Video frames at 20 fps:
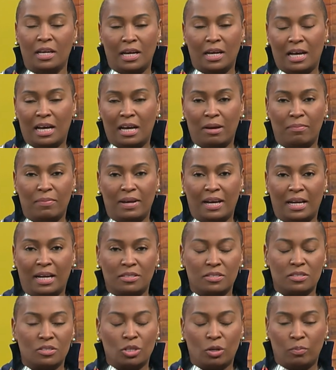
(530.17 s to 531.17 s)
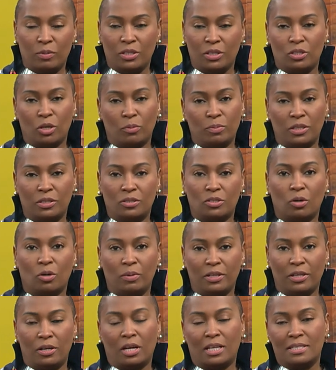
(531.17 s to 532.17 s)
um, at
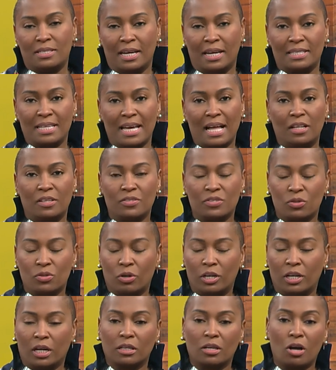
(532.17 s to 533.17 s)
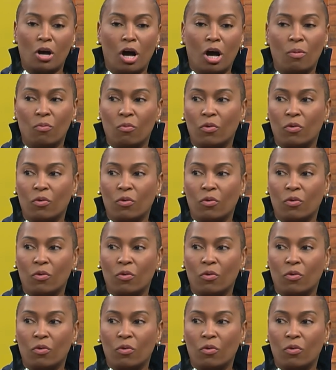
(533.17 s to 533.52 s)
www.etalstore.com.